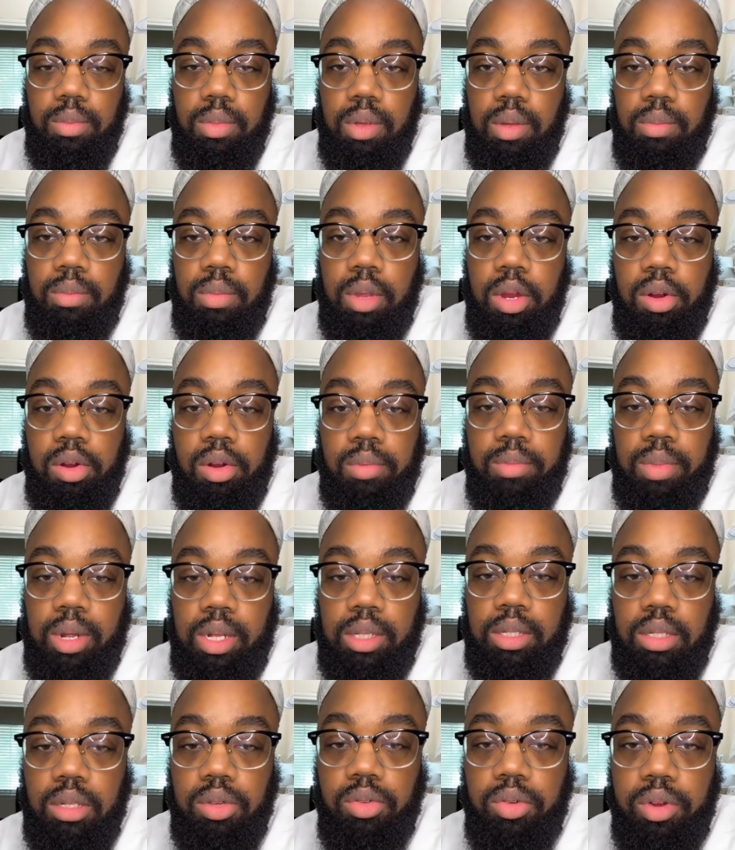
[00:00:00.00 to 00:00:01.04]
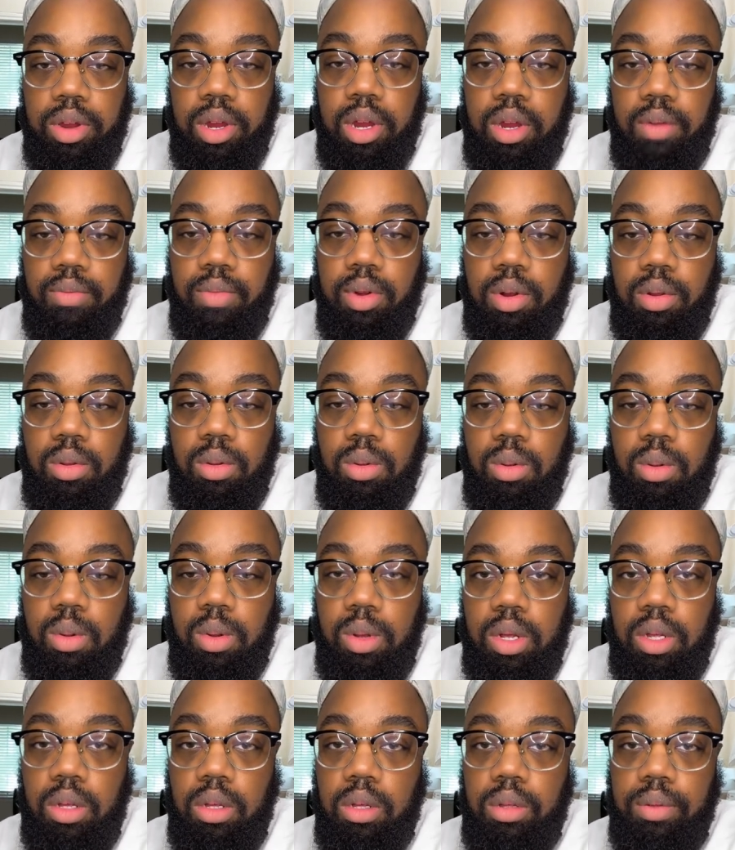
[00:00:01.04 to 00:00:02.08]
Let me mirror my screen real
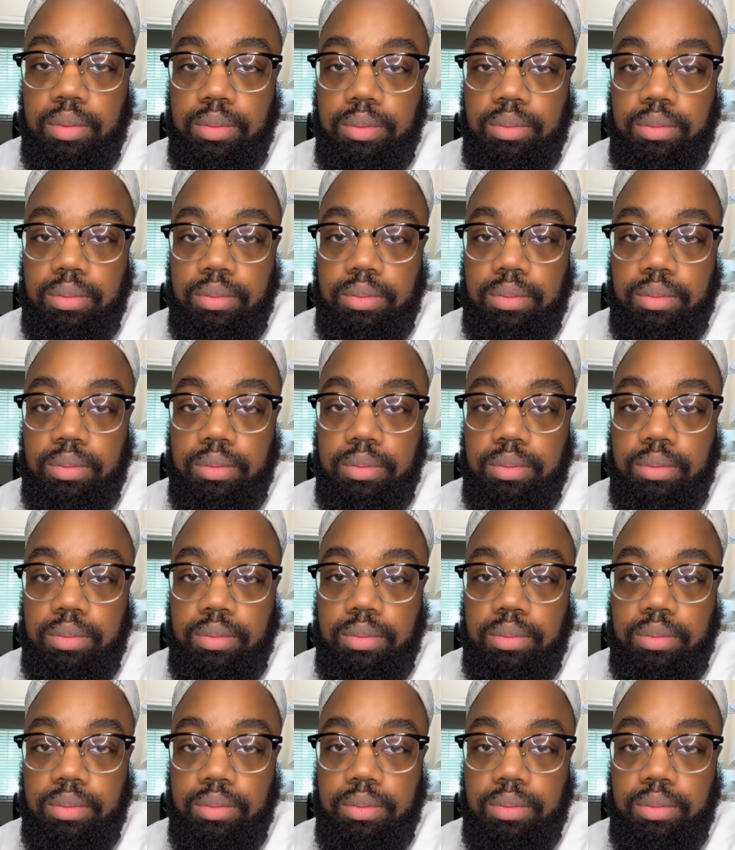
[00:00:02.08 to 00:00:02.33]
quick.